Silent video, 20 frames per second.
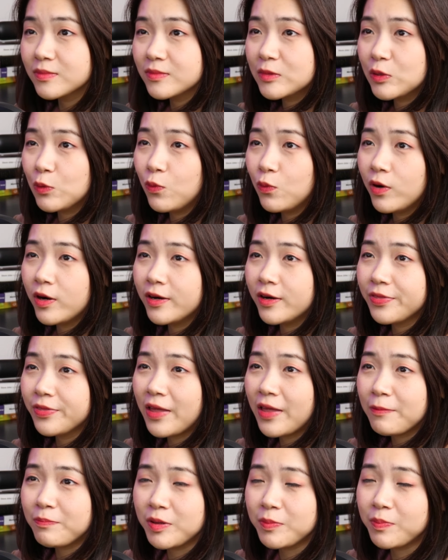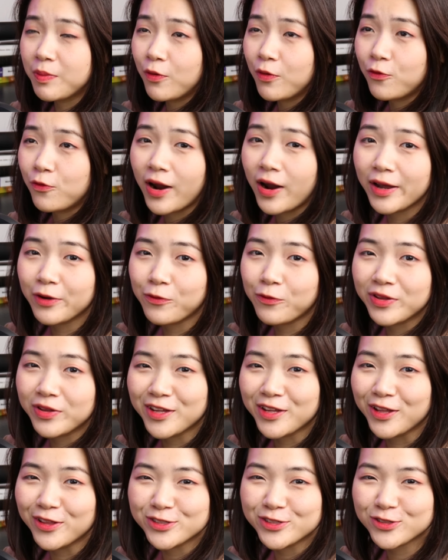word that people write when
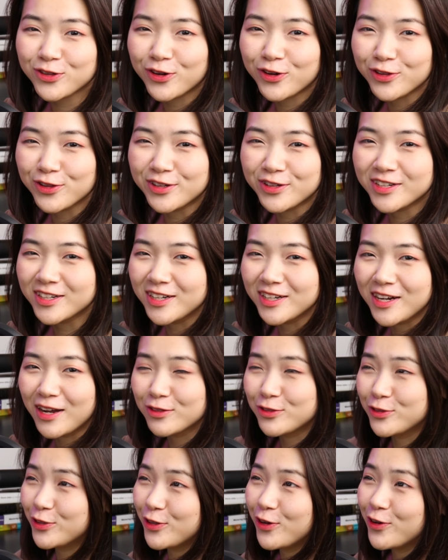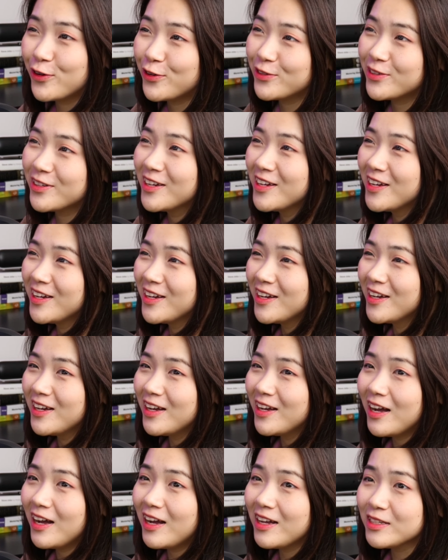they start learning how to code.
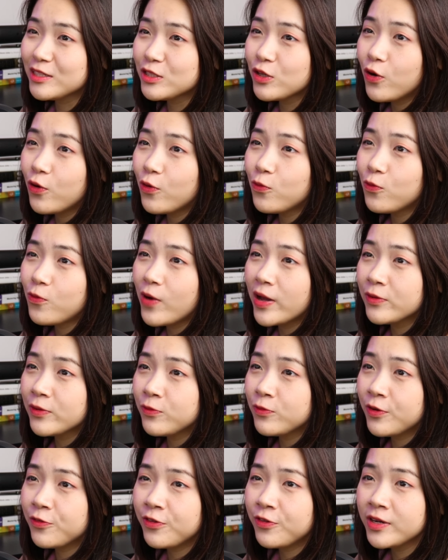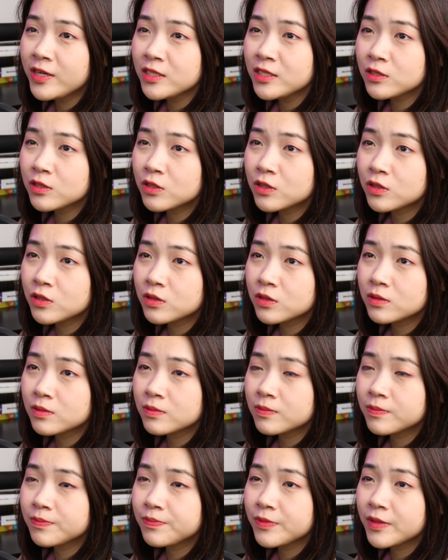So when we finish
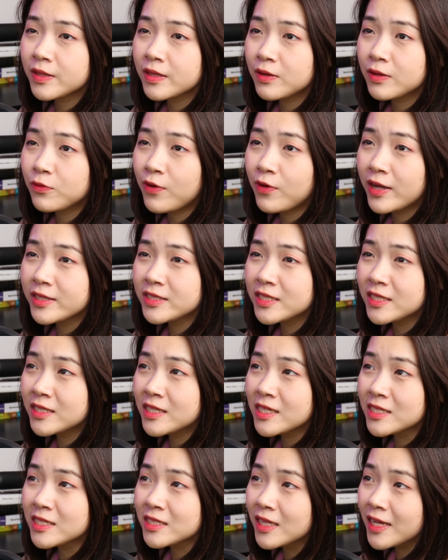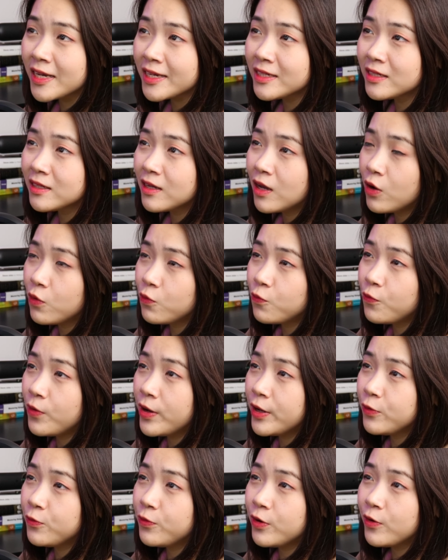writing this line, we
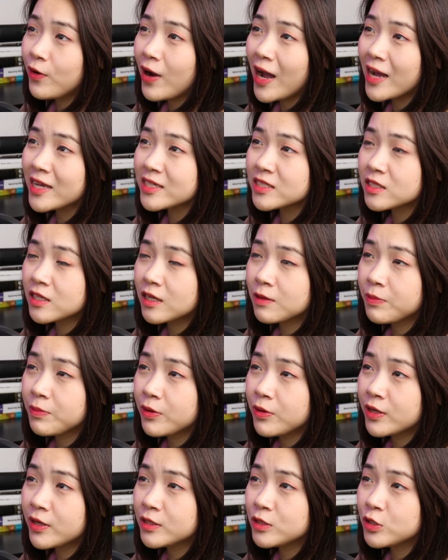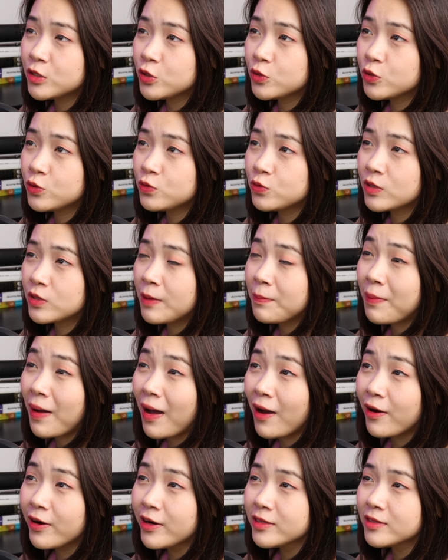will ask the computer to
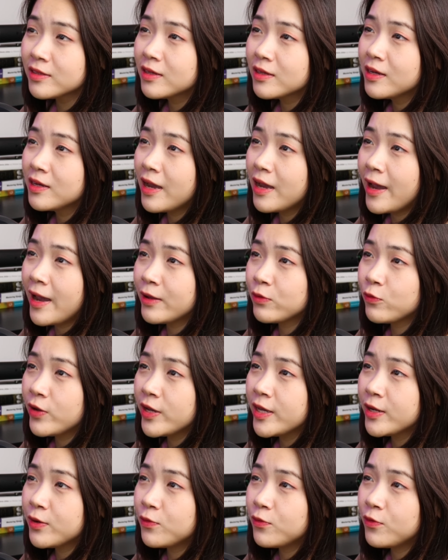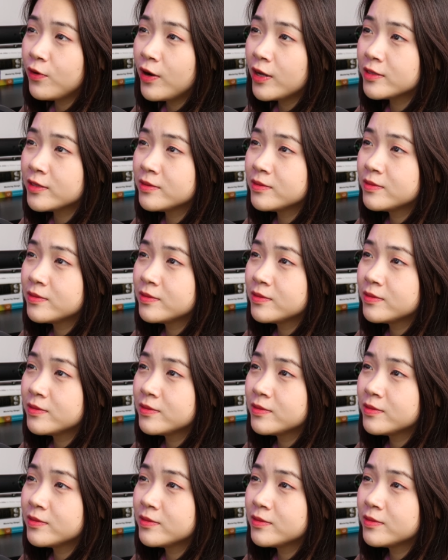compile it and we hit run.